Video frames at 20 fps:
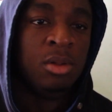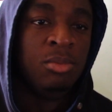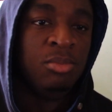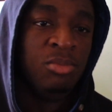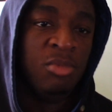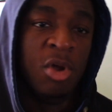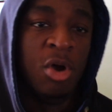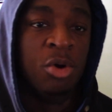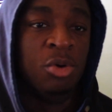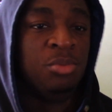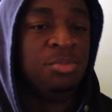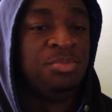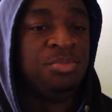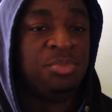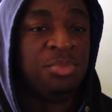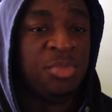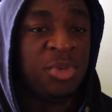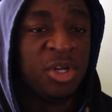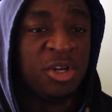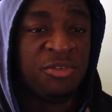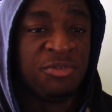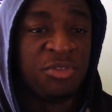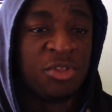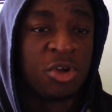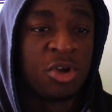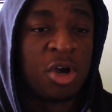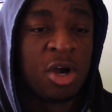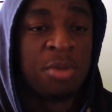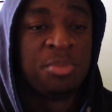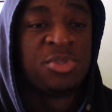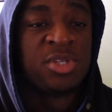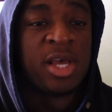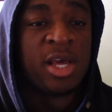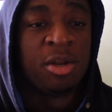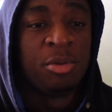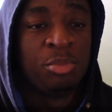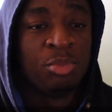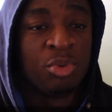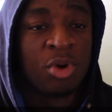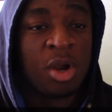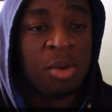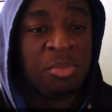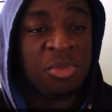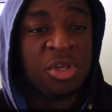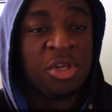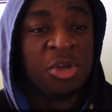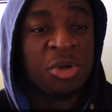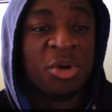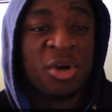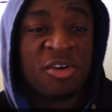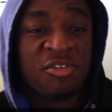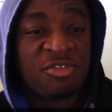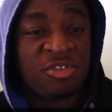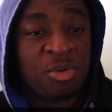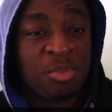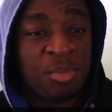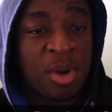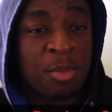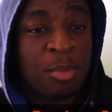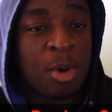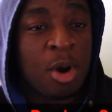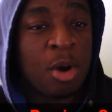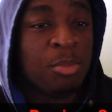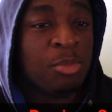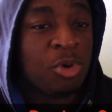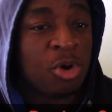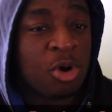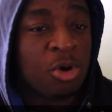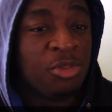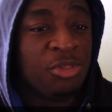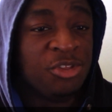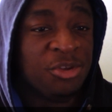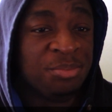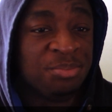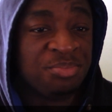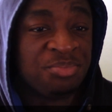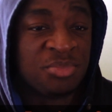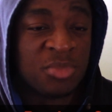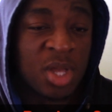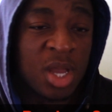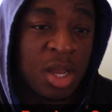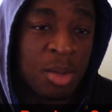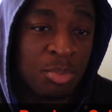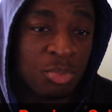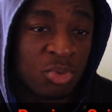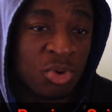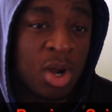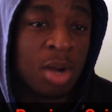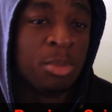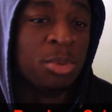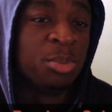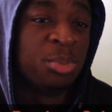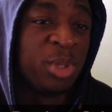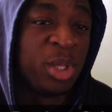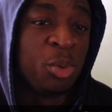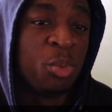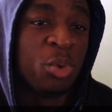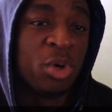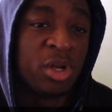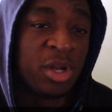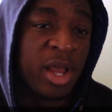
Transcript: No, but if the cops hadn't brought me here after mom called them, I probably would